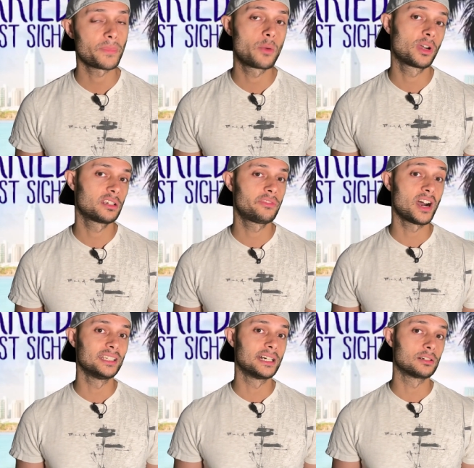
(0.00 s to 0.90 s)
and we're gonna
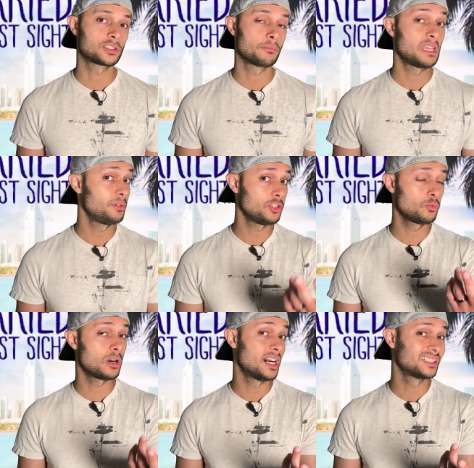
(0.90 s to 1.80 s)
find out. So maybe
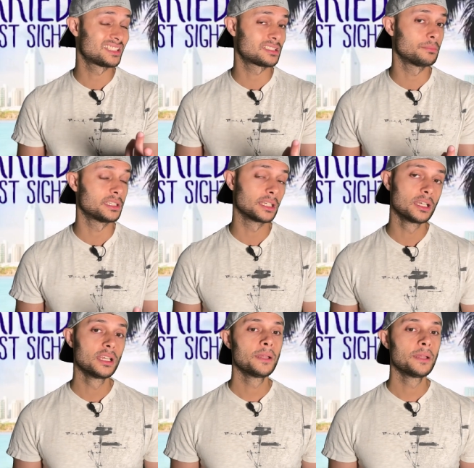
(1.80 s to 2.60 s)
you are onto something.